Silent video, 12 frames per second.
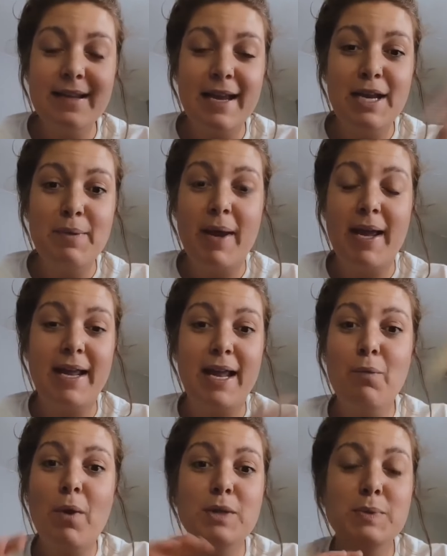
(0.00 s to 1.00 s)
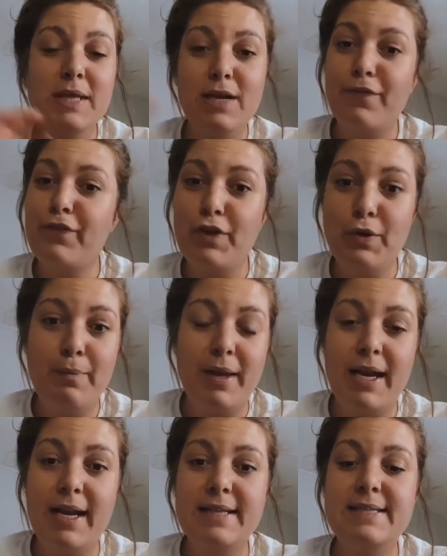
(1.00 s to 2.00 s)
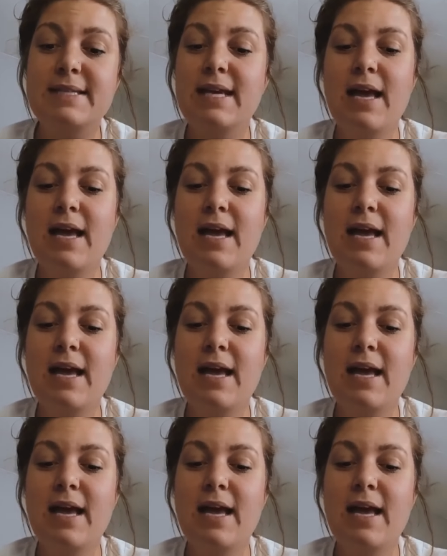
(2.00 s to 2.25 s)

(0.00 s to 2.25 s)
Anyway, it worked within a few minutes.